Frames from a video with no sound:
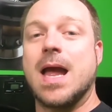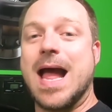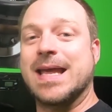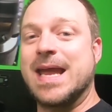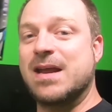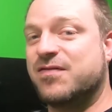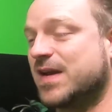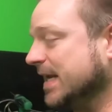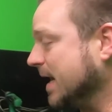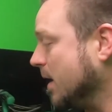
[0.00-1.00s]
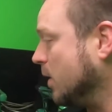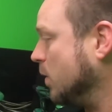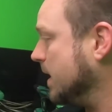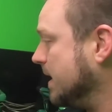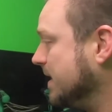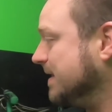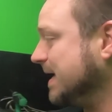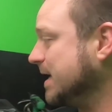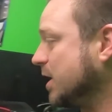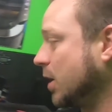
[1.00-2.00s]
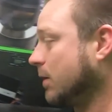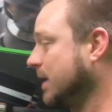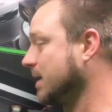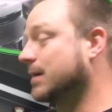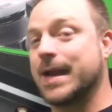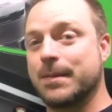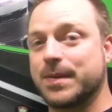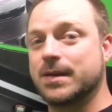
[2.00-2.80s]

I can't video the current clamp